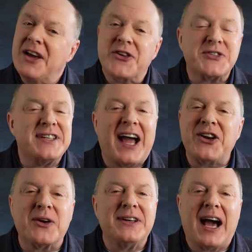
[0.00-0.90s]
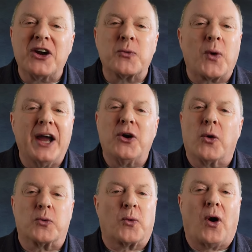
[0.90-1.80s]
There's not a right
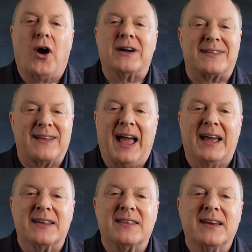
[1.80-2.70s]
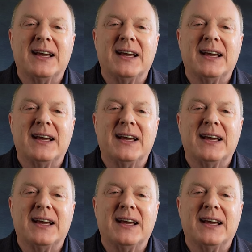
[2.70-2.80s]
or wrong length.